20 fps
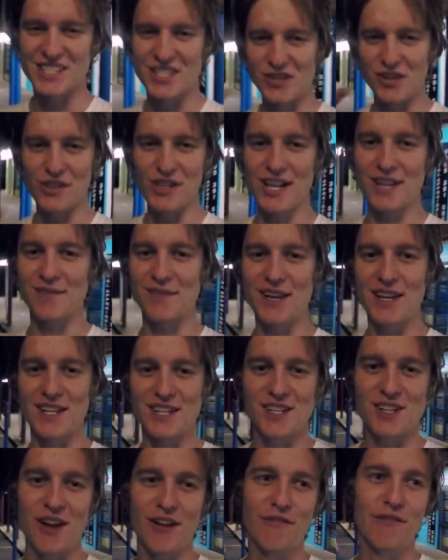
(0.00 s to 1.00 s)
not like me to
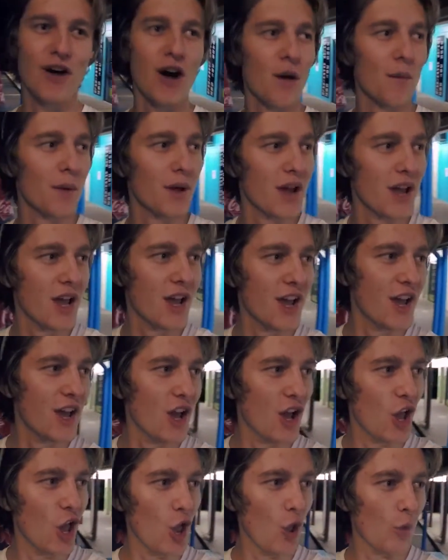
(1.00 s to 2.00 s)
stuff up.
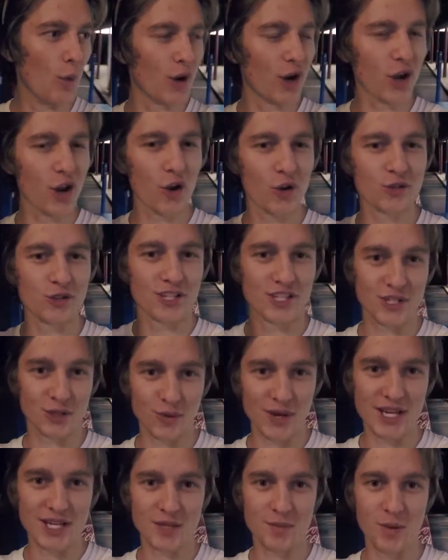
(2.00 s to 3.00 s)
We're gonna go to a
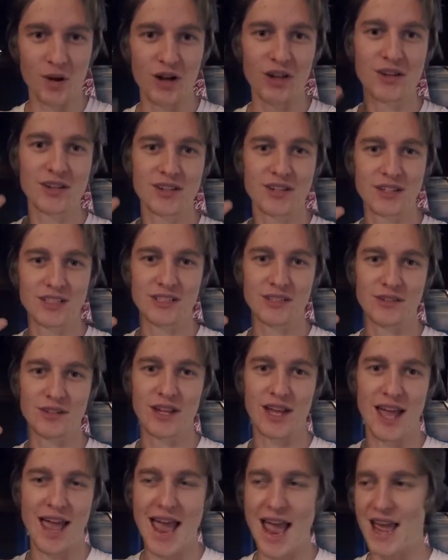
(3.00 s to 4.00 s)
sweet spot
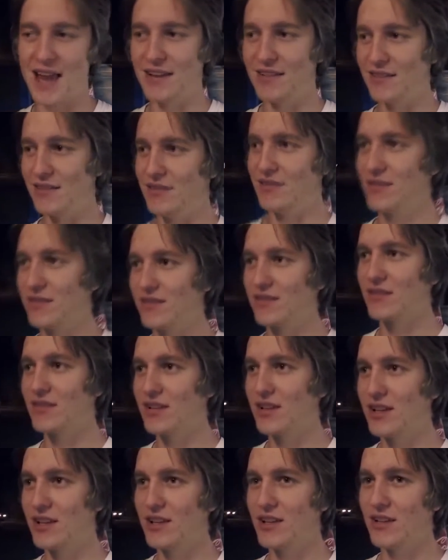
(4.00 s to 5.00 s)
and
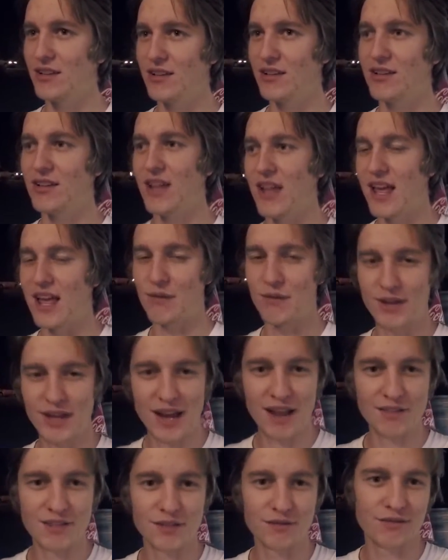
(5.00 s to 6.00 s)
we're
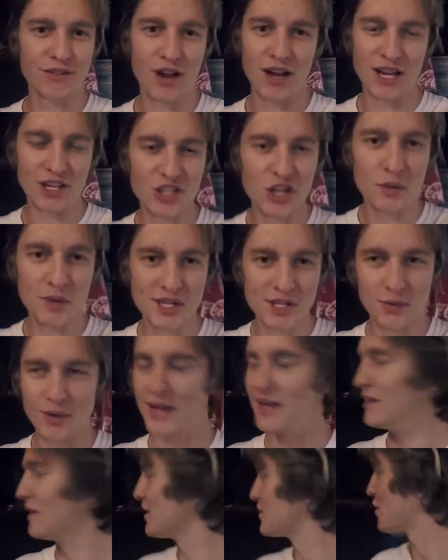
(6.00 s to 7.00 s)
gonna have some fun. It's gonna be
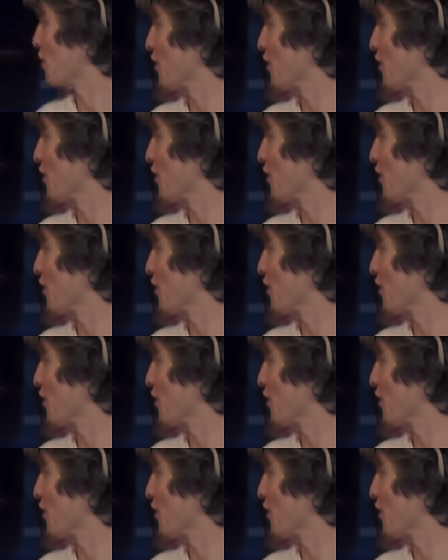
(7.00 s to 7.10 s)
sweet. Let's